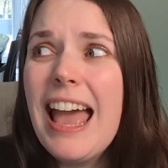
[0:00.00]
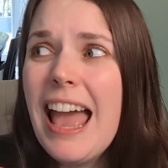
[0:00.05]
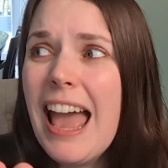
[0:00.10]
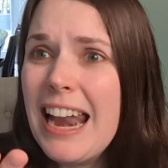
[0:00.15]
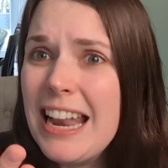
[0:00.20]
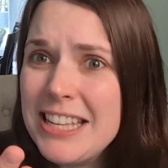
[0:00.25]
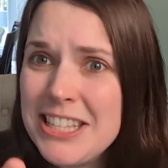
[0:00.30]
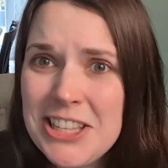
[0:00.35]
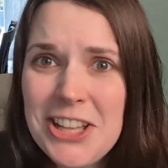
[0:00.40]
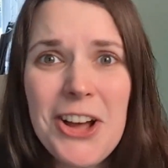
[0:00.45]

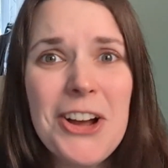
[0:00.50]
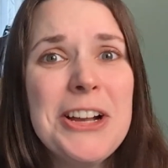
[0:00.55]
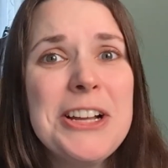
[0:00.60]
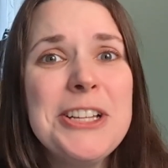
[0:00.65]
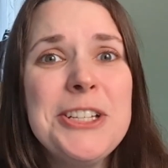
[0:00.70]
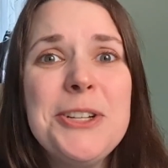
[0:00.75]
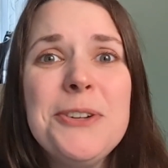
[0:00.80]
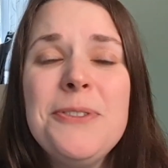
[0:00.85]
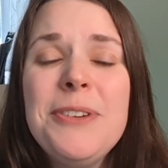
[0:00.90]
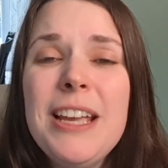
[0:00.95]
And as long
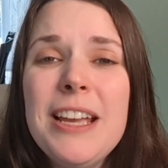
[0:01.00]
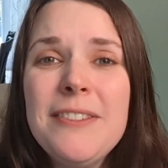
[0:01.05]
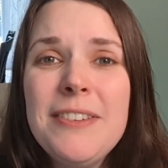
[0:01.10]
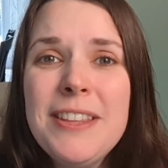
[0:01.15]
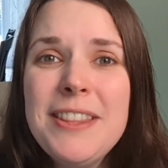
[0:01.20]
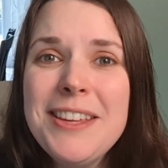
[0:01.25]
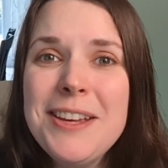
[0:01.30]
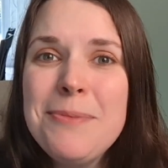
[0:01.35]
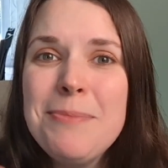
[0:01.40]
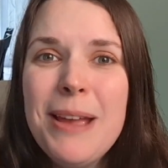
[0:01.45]
as you've
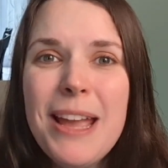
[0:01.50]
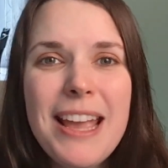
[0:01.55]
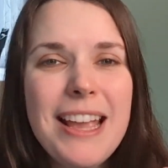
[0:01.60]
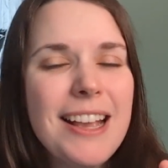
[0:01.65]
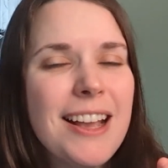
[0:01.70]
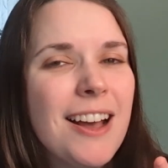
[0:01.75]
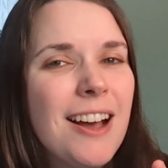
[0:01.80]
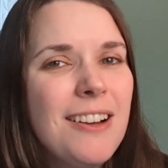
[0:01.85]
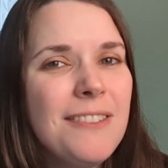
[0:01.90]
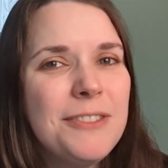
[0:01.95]
given them a
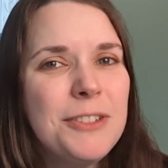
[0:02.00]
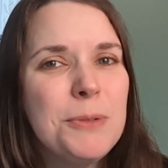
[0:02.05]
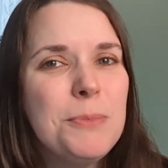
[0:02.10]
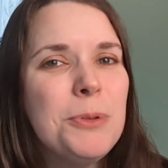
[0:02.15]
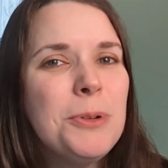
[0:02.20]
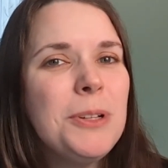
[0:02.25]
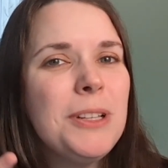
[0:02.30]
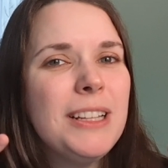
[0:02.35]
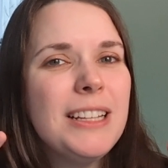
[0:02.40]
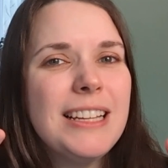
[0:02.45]

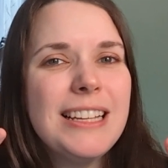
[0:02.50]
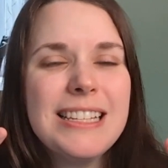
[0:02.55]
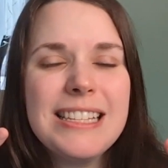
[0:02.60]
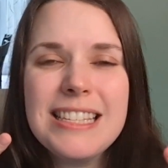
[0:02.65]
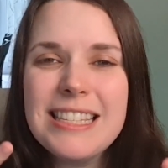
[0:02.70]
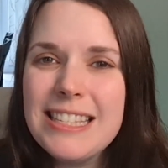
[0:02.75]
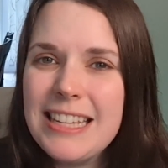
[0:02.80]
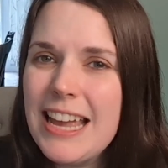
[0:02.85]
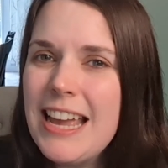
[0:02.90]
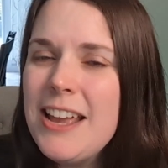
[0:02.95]
comfortable and
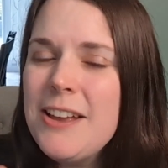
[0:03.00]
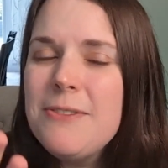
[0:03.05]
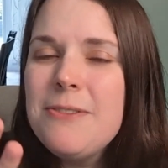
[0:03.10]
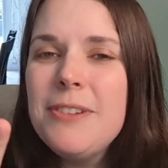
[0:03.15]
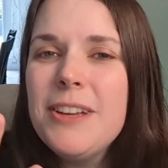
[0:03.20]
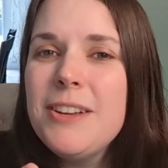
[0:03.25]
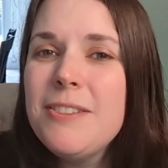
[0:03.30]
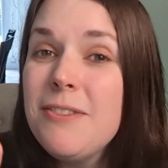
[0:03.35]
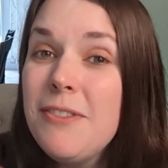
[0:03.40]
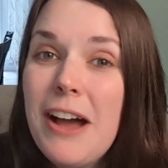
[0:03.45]

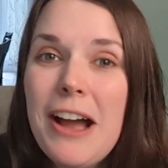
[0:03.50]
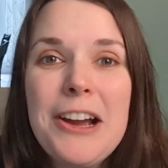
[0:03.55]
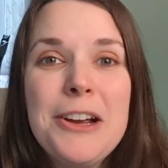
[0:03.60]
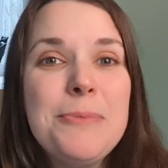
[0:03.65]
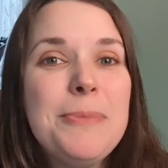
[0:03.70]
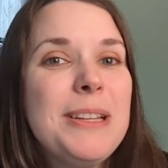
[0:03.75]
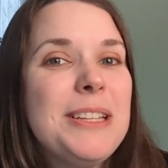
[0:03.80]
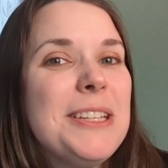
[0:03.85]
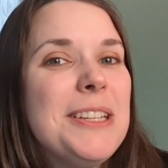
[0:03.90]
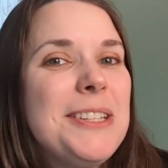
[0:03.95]
safe
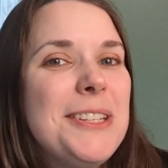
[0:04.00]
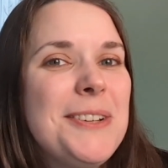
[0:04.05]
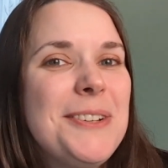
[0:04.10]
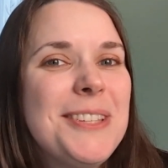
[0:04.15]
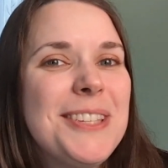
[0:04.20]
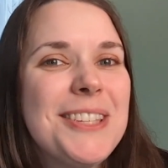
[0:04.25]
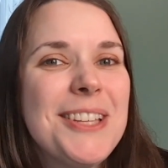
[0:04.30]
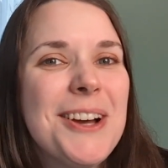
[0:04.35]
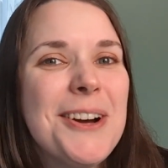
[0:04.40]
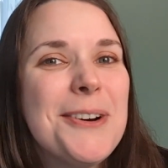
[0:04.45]
environment to do
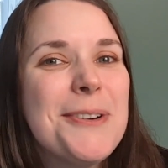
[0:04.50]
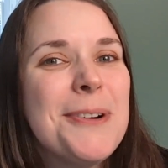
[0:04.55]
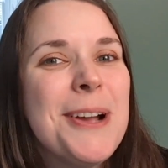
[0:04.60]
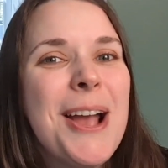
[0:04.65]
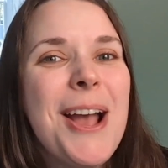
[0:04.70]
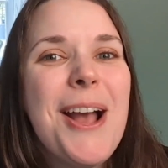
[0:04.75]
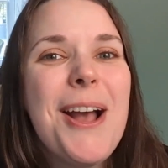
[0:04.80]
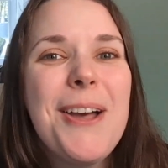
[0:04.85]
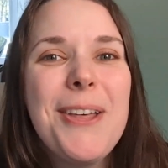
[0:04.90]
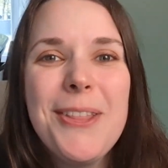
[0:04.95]
so,
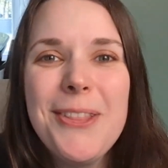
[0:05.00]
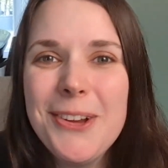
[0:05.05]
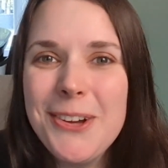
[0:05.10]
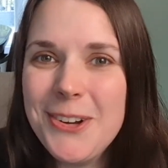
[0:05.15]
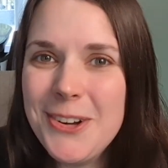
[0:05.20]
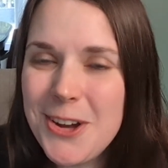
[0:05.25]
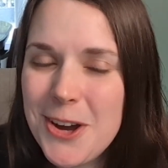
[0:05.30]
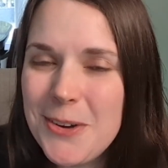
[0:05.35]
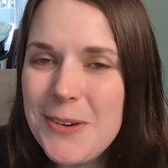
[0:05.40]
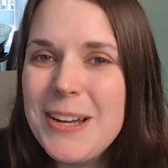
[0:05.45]
they're
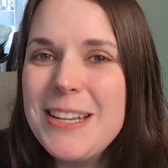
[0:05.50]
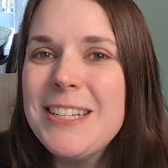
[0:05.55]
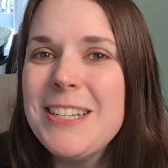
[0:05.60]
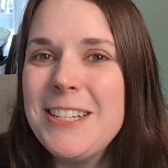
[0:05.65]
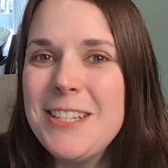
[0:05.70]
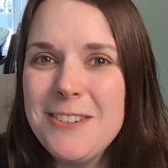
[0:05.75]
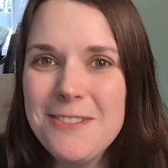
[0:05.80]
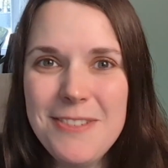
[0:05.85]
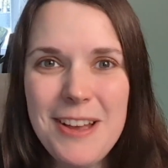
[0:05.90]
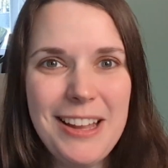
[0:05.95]
going to
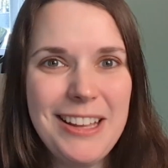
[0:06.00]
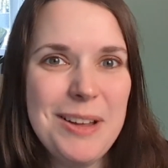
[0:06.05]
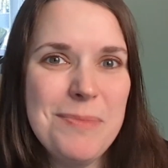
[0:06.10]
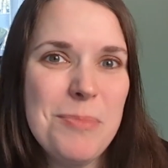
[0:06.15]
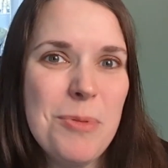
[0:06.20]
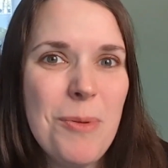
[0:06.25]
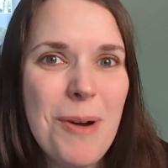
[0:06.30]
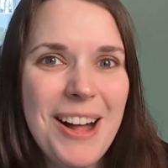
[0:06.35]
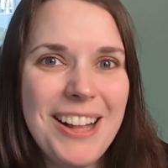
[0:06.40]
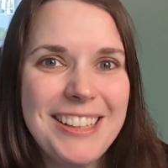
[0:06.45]

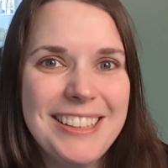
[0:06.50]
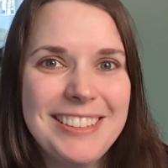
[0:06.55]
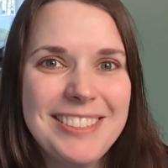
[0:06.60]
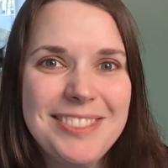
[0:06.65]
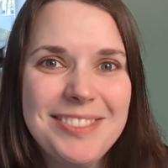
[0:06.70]
develop well.